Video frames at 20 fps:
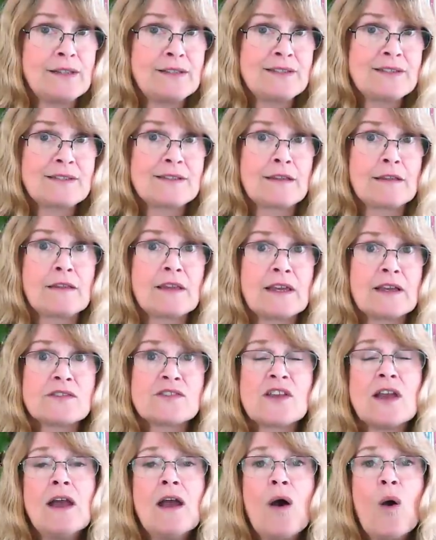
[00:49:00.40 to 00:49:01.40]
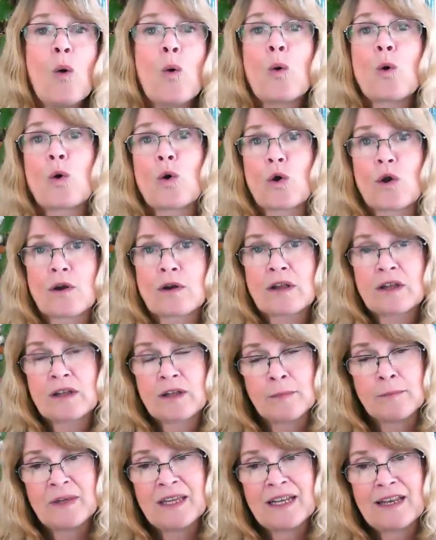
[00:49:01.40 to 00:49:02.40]
to this or
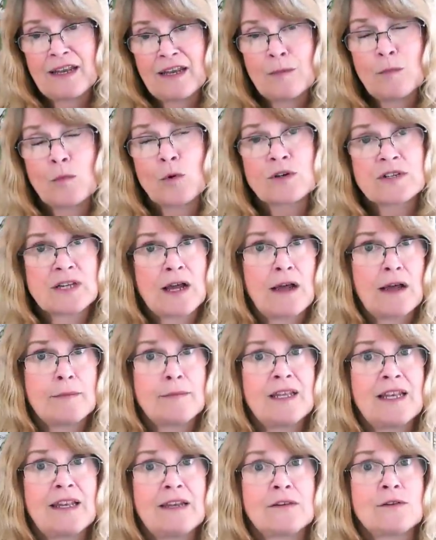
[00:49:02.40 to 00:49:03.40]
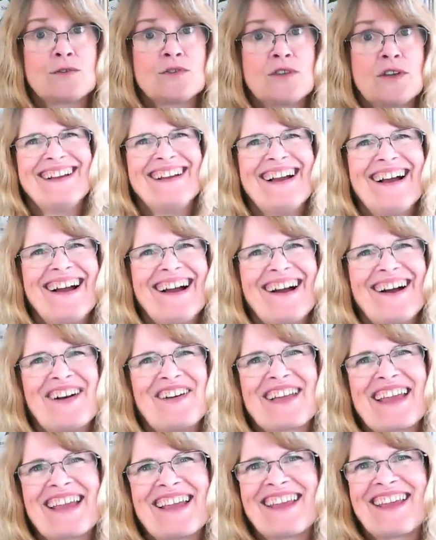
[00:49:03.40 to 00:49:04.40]
commit any more time and energy.
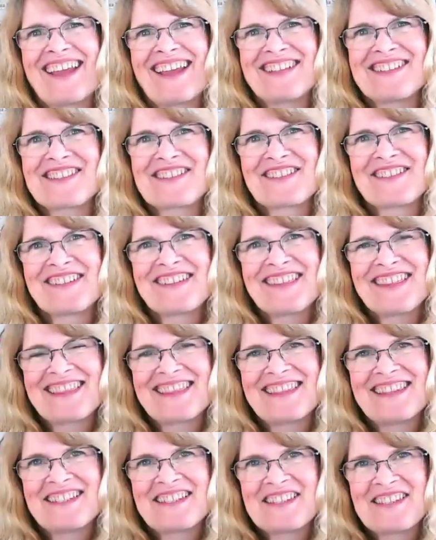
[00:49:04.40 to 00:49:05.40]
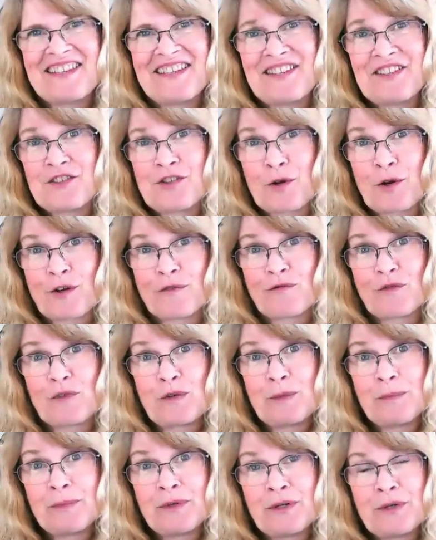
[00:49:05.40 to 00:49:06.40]
Okay, Cancer, this is your
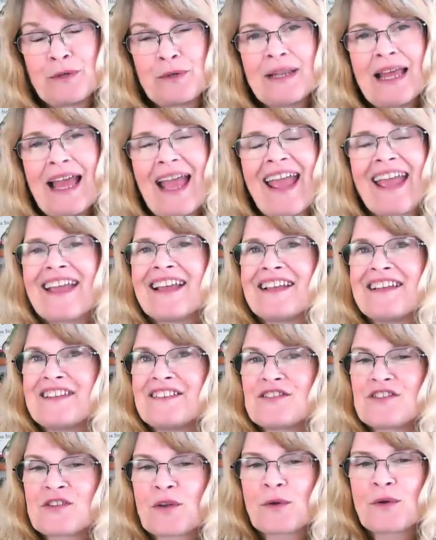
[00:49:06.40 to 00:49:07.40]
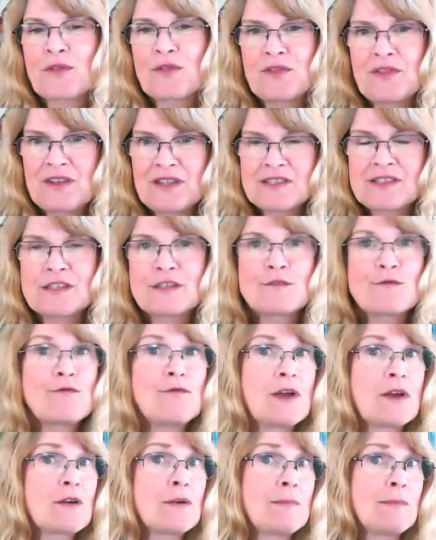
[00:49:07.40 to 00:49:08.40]
full moon, and so this is
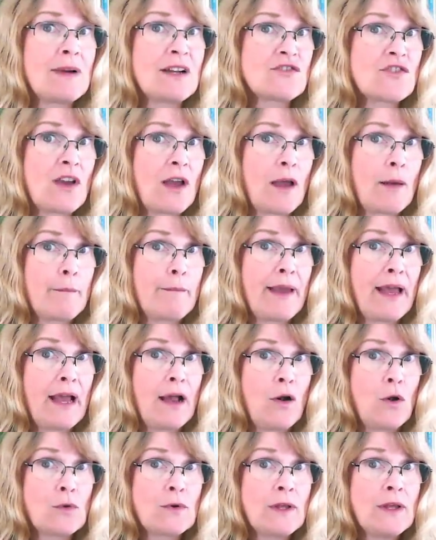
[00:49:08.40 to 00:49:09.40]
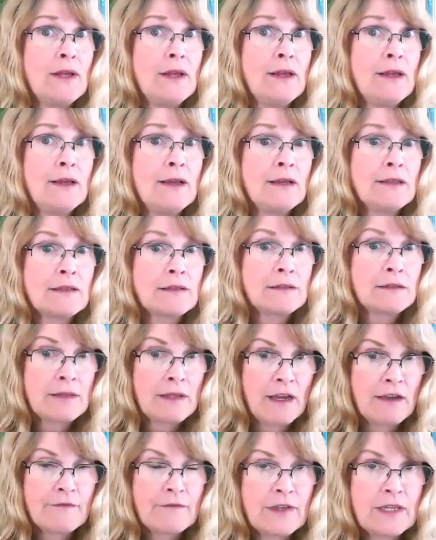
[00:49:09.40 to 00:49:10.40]
very much about
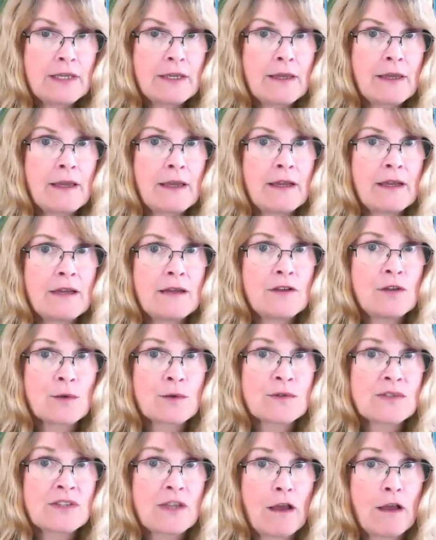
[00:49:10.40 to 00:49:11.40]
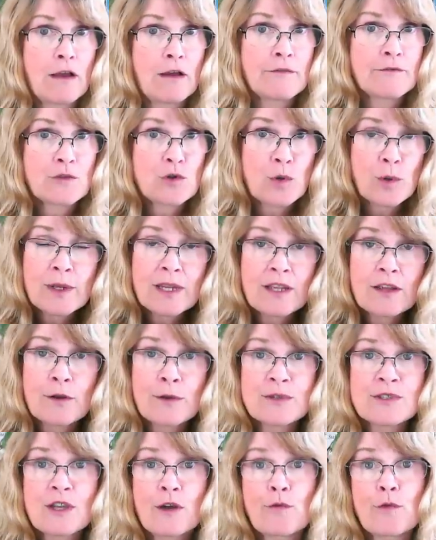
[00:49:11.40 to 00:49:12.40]
loving yourself, treating
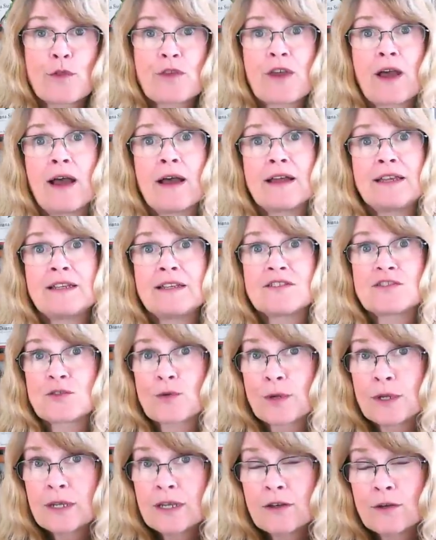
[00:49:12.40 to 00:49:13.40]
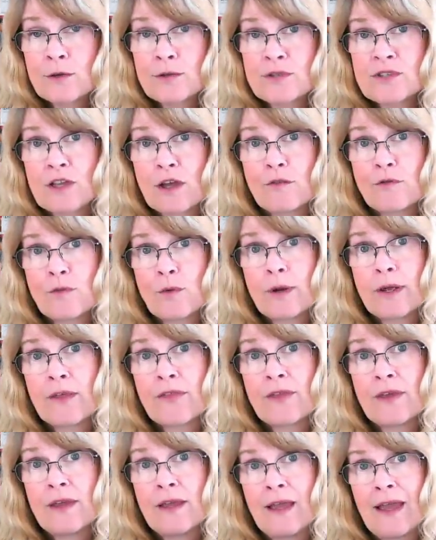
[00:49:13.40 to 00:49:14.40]
yourself with kindness, treating yourself with
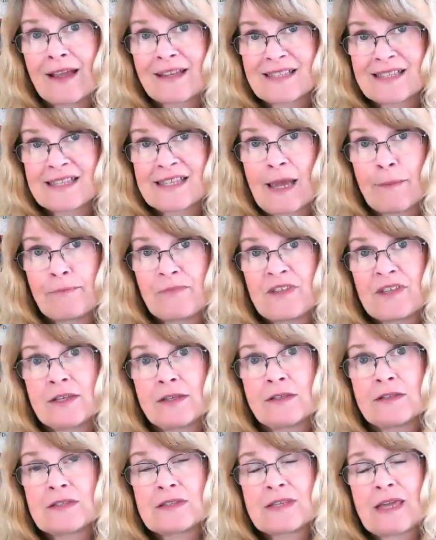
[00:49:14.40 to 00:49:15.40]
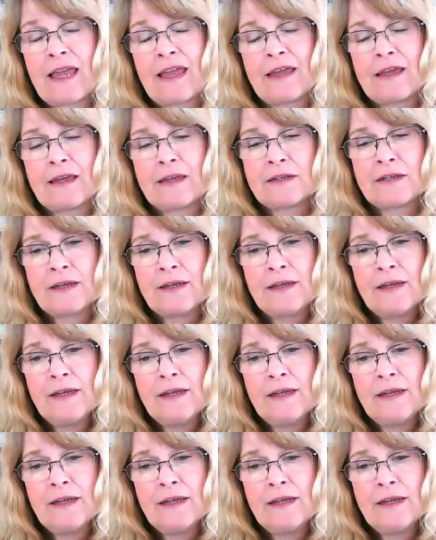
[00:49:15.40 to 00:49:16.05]
acceptance, and